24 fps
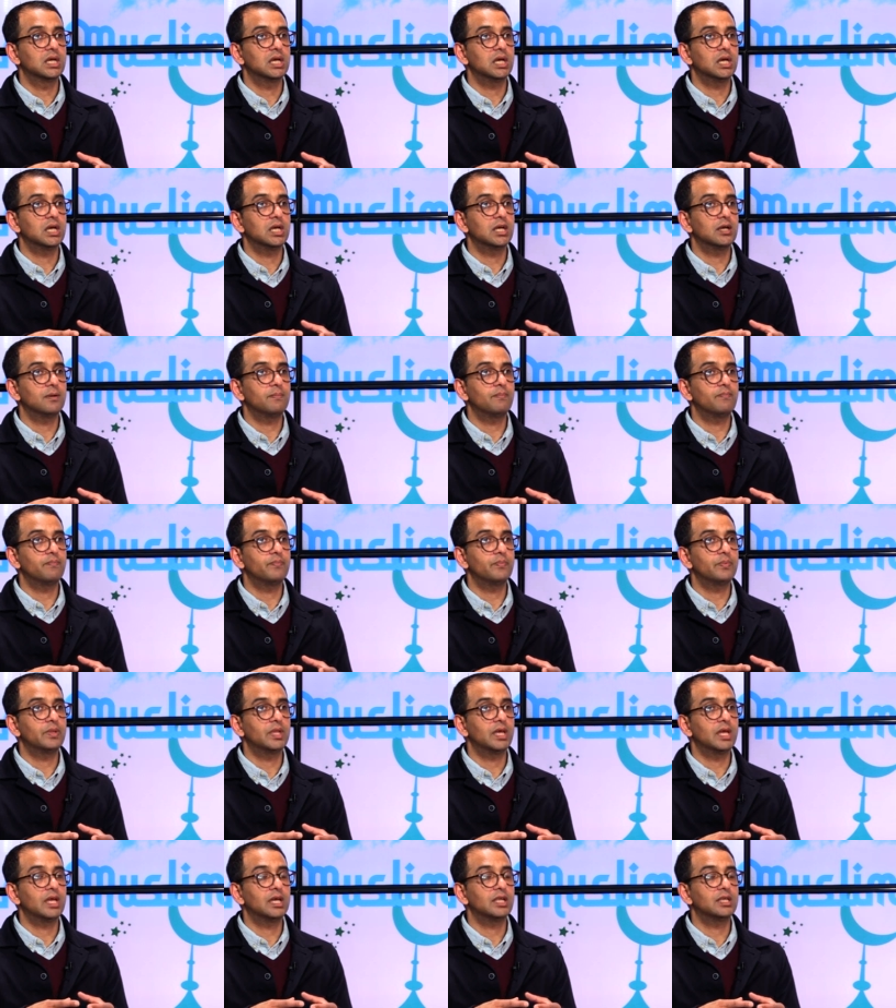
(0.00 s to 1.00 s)

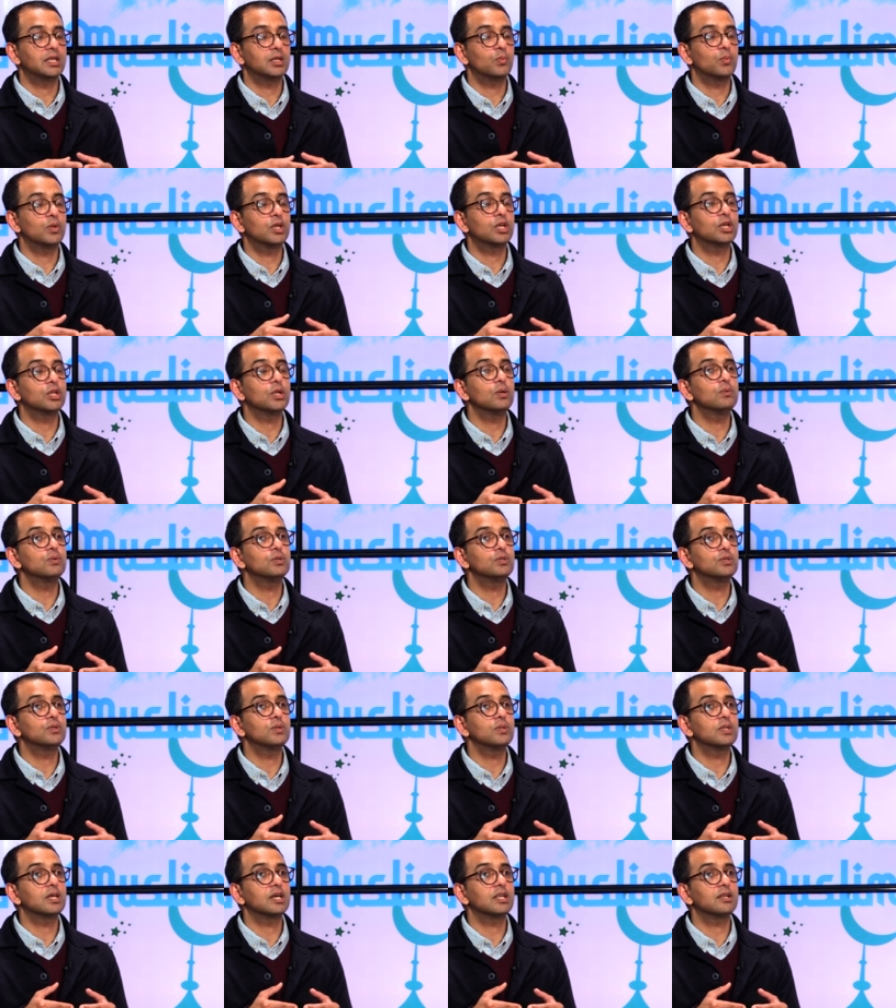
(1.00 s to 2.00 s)
And we can only
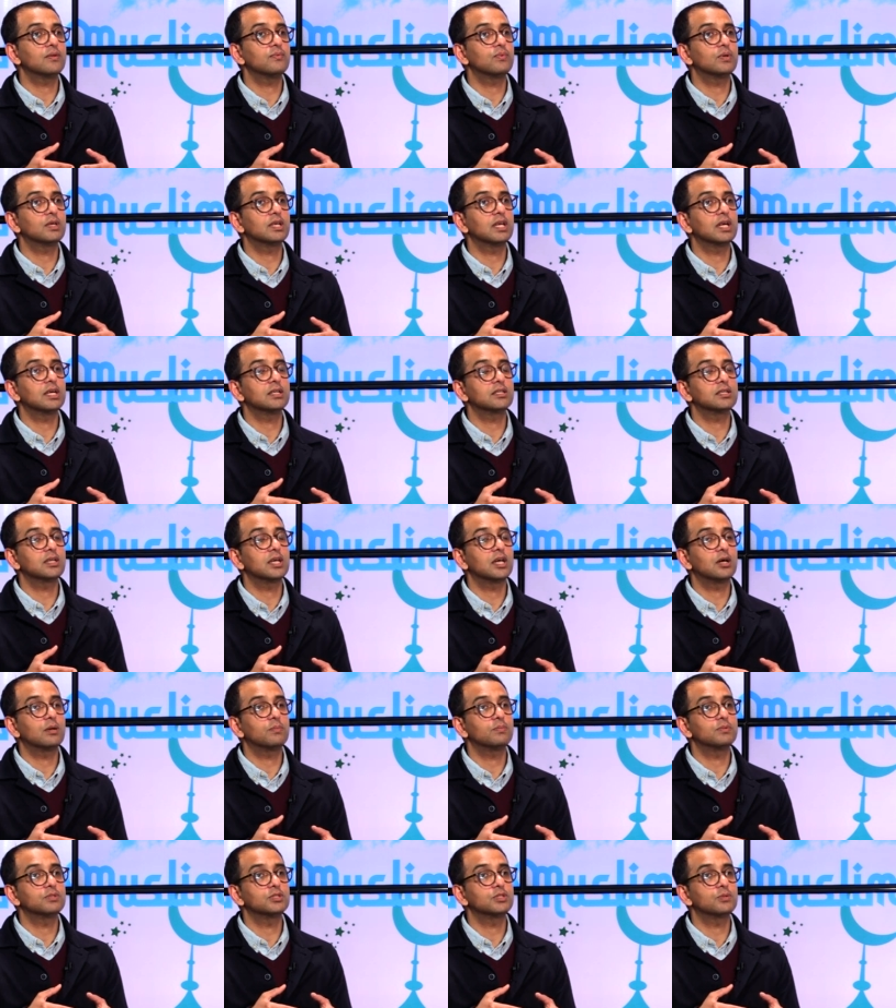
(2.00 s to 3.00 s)
do that if we get
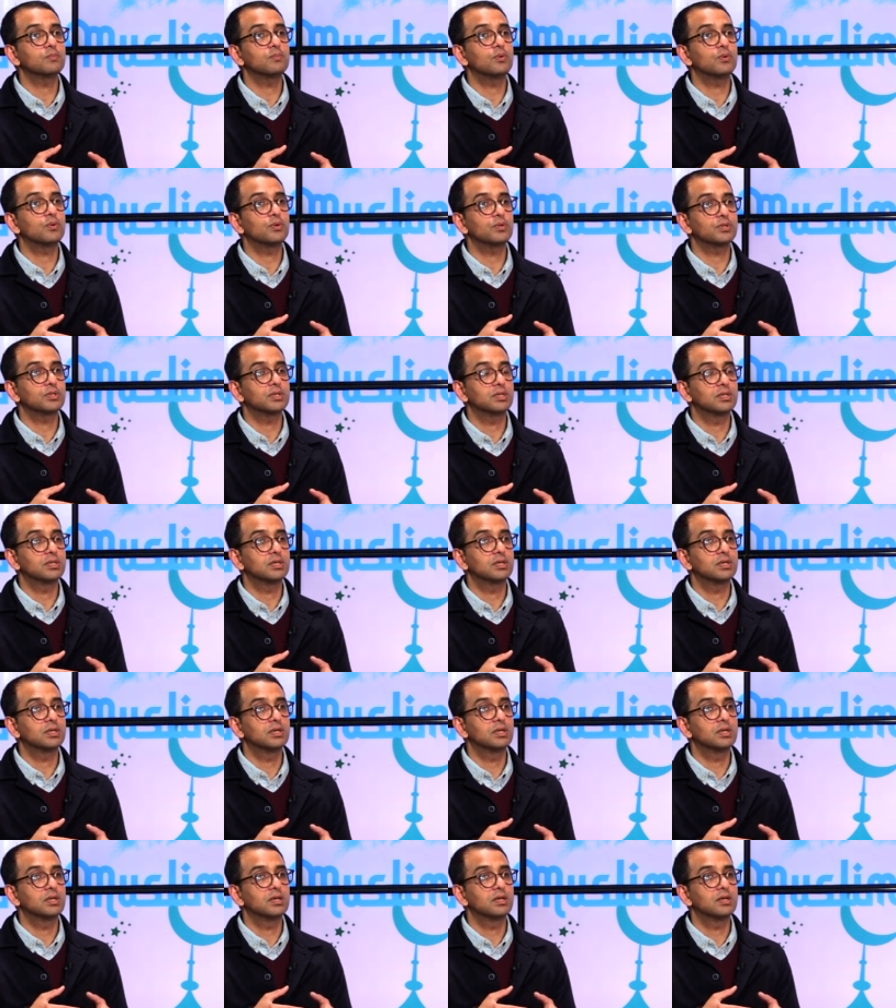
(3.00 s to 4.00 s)
help and support
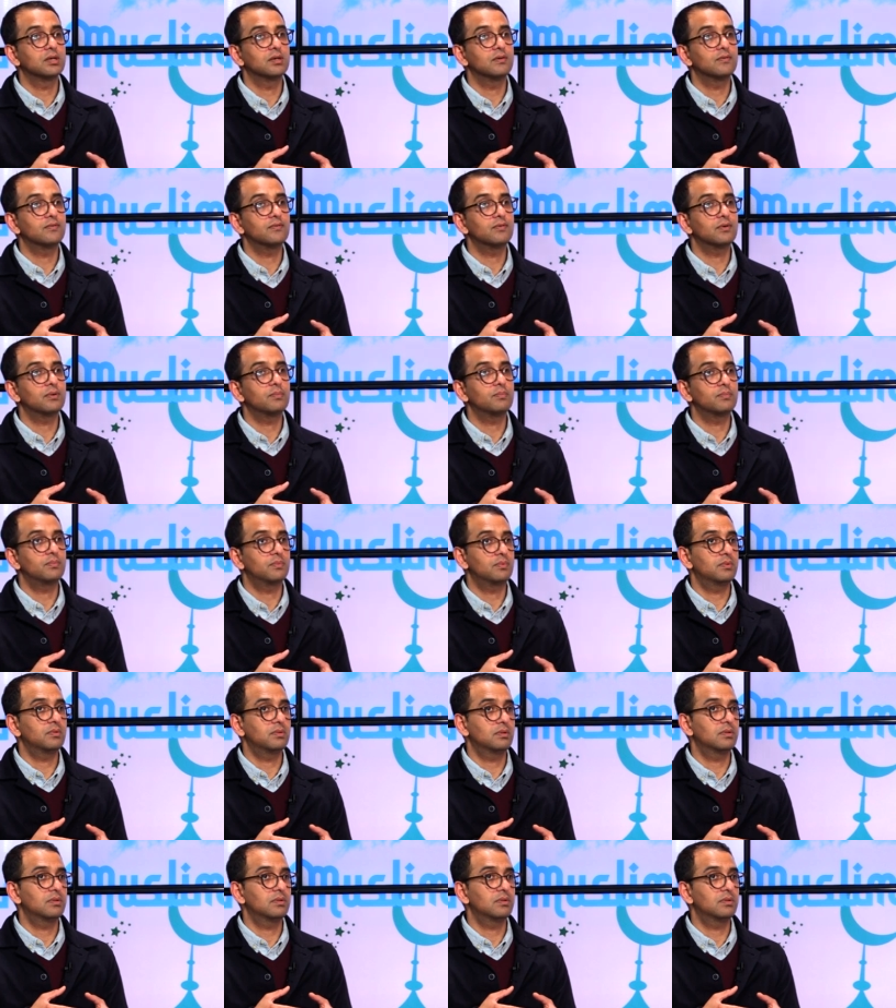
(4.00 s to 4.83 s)
from